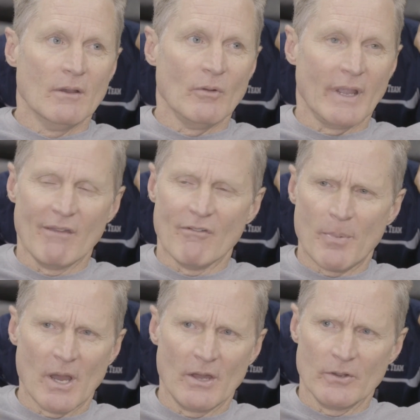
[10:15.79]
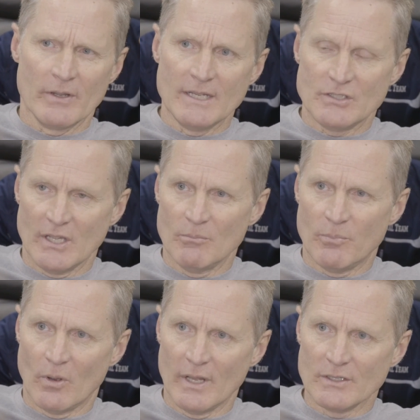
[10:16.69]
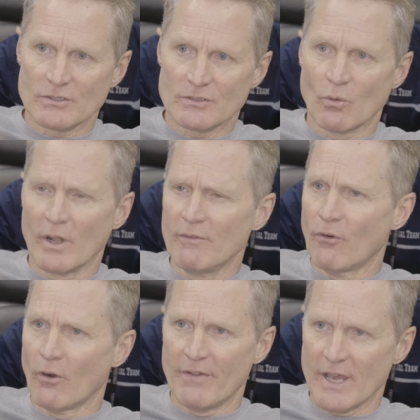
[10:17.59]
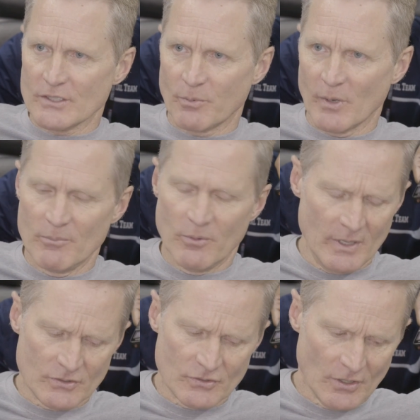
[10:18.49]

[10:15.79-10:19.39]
We gave up one hundred eighteen points, twenty-four fast break points.